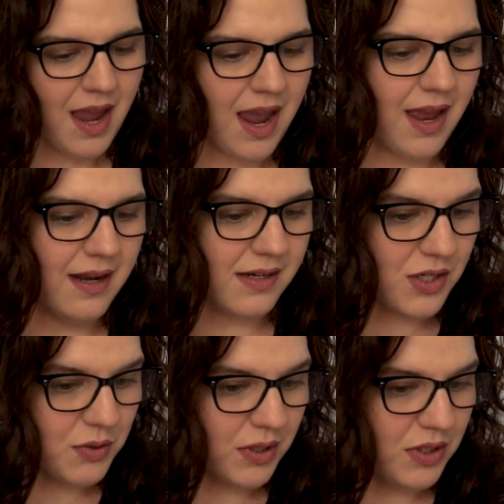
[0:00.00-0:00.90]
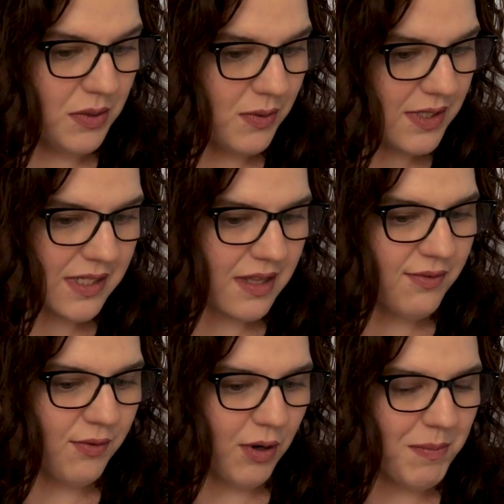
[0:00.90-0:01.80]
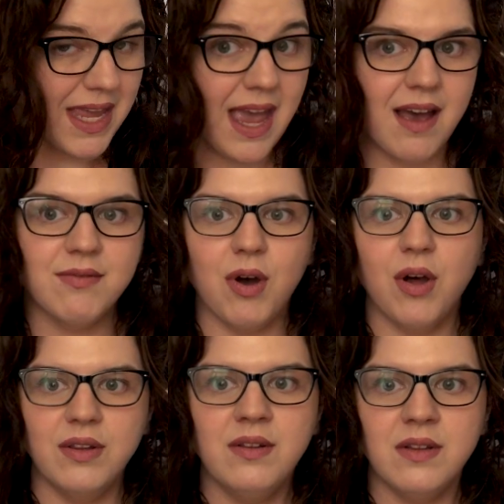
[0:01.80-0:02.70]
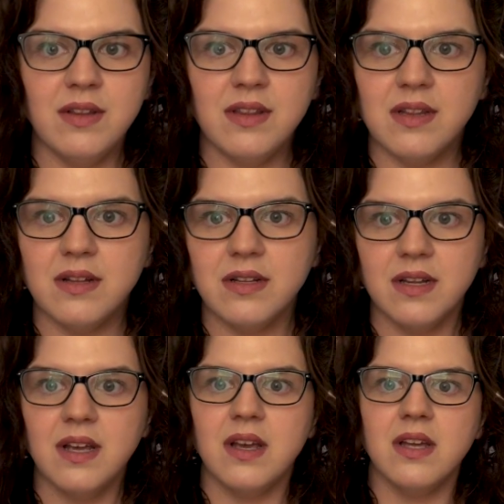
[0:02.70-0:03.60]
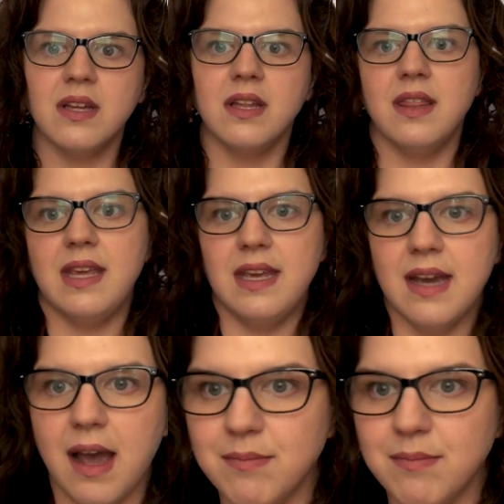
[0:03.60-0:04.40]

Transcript: And you can use the form they have on the